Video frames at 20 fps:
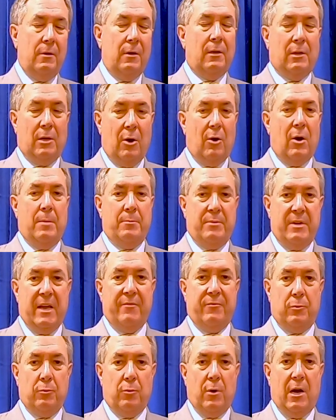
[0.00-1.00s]
Hello, I'm
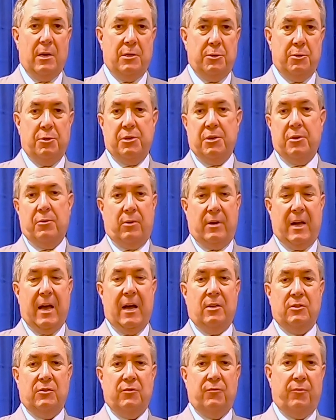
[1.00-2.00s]
DRoger, General
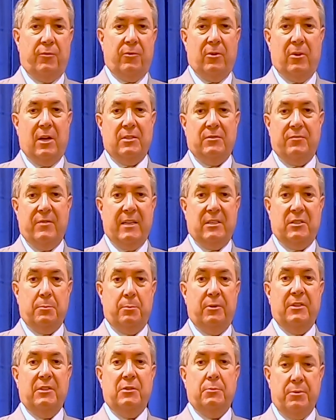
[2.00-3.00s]
Counsel for the Las Vegas
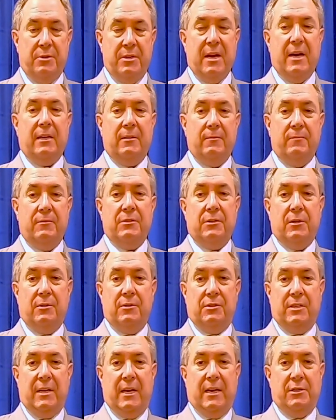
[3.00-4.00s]
Police Protective
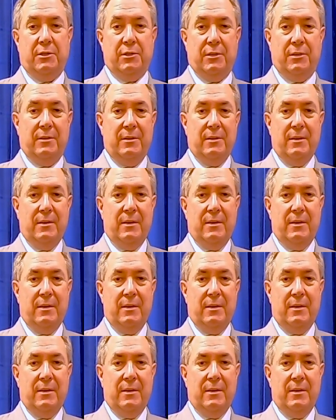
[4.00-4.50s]
Association.